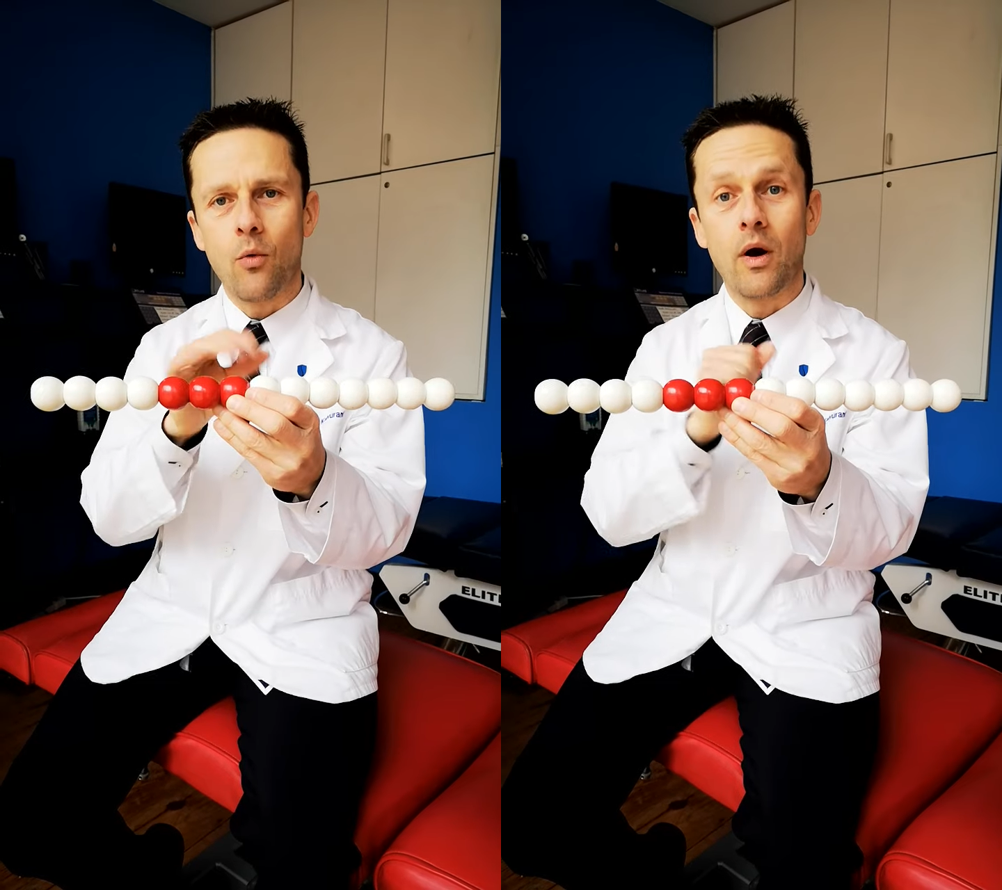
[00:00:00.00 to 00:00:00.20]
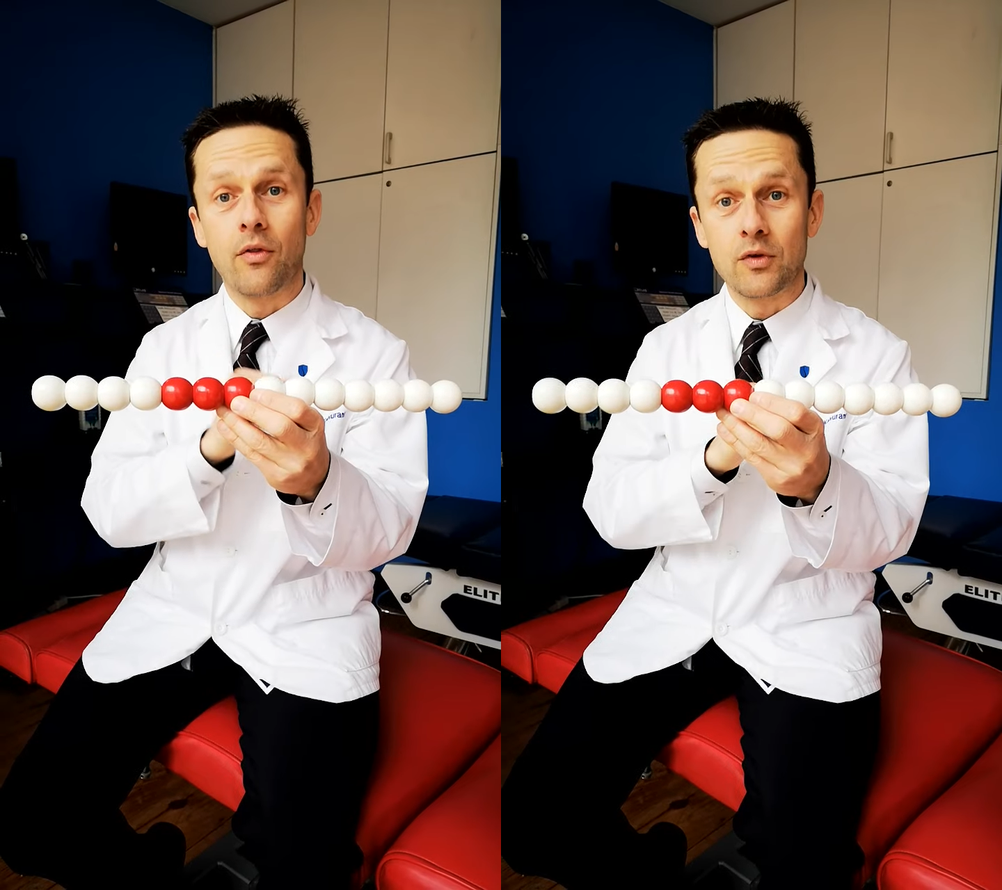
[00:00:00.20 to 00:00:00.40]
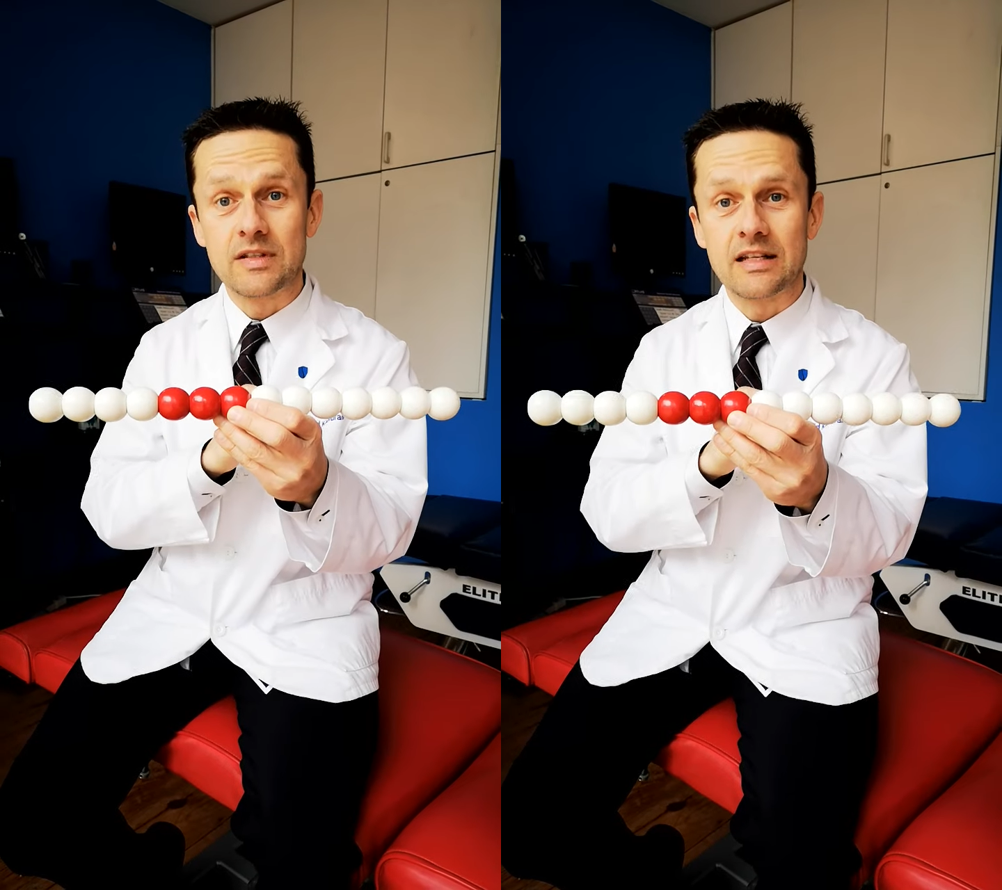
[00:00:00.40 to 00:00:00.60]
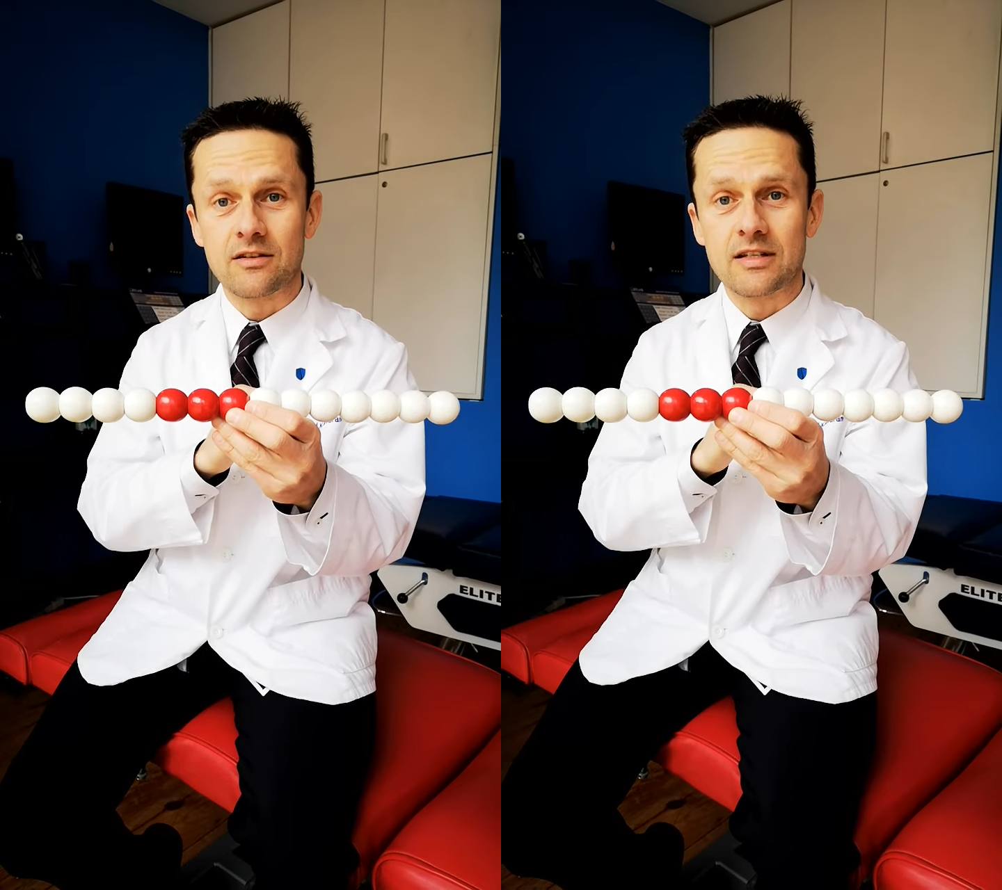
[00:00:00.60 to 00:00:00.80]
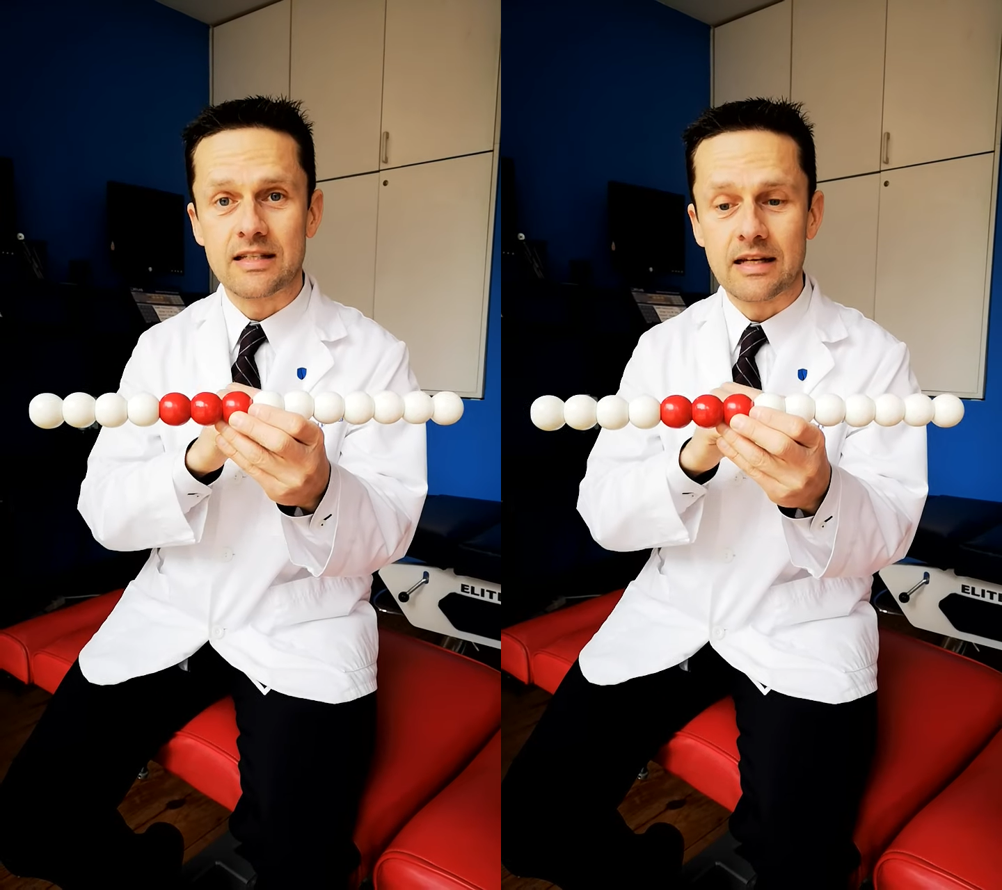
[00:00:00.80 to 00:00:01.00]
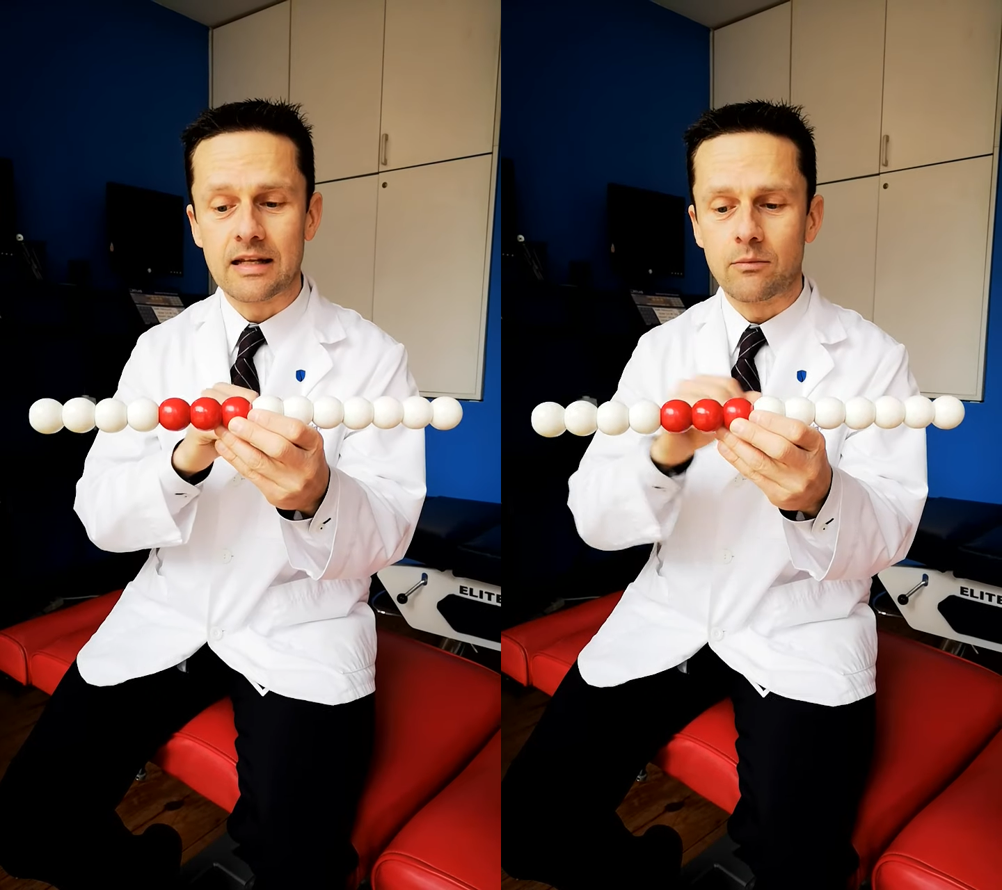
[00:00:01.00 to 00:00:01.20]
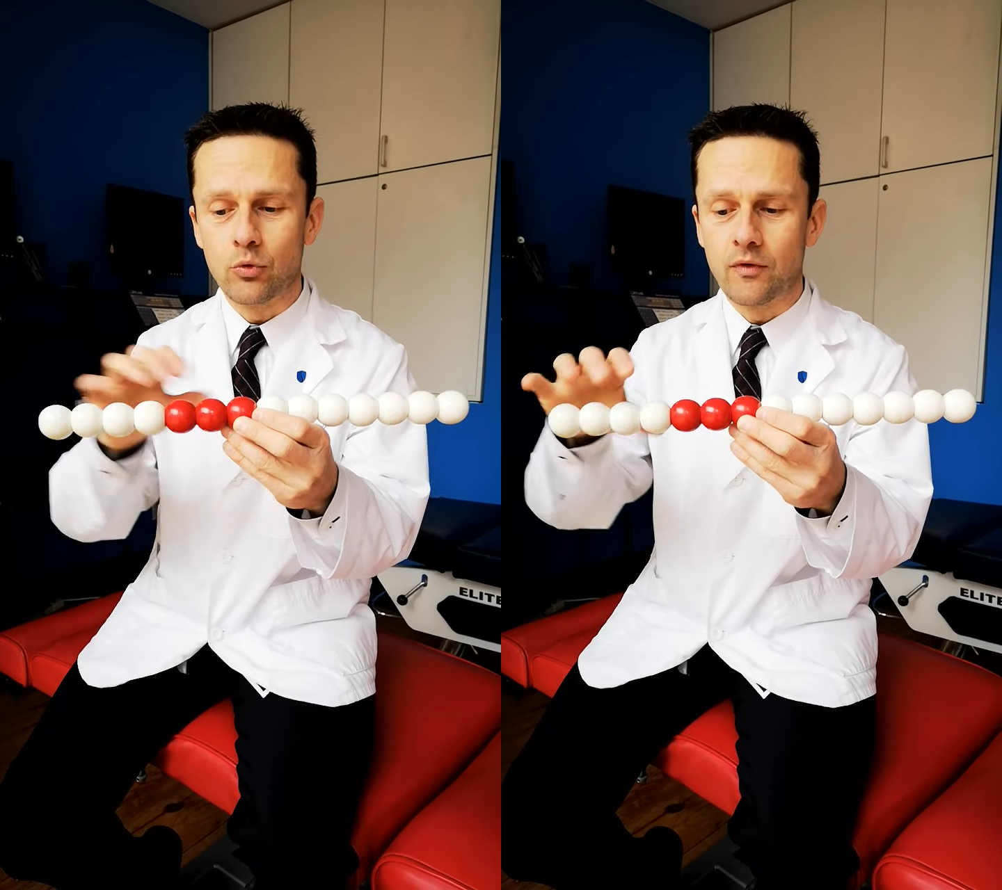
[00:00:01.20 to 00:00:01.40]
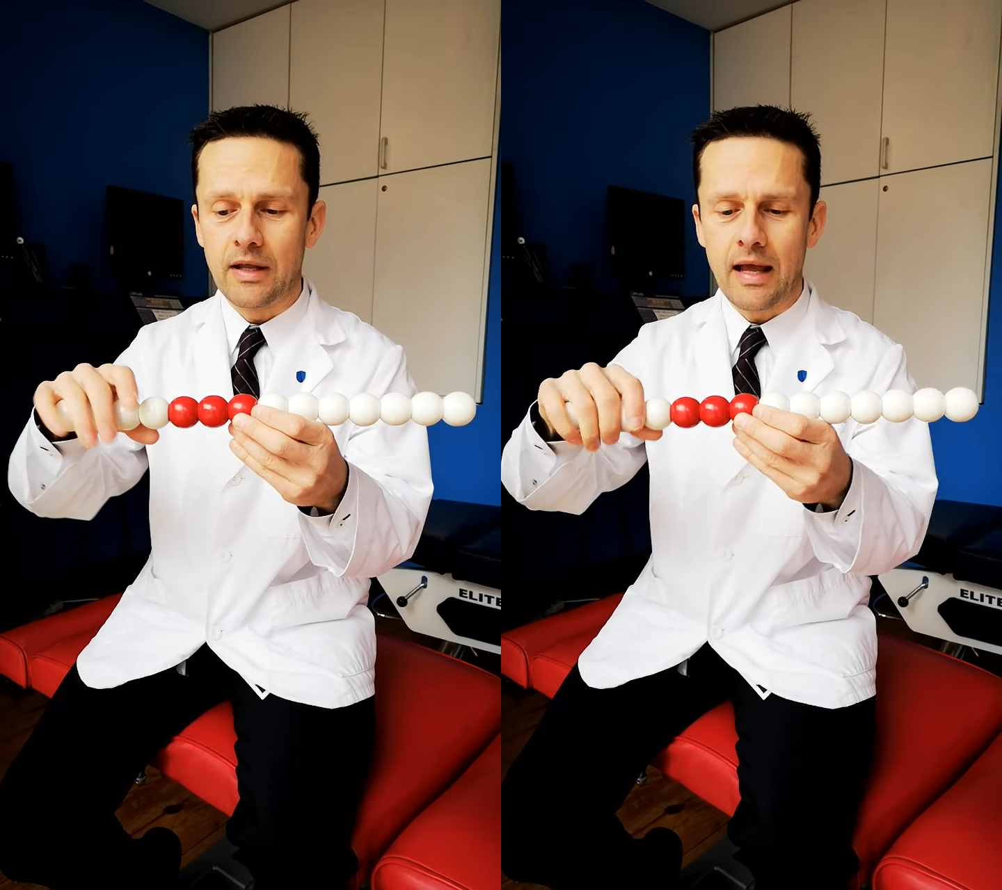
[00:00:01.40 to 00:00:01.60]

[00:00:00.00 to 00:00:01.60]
well those things are sitting and moving.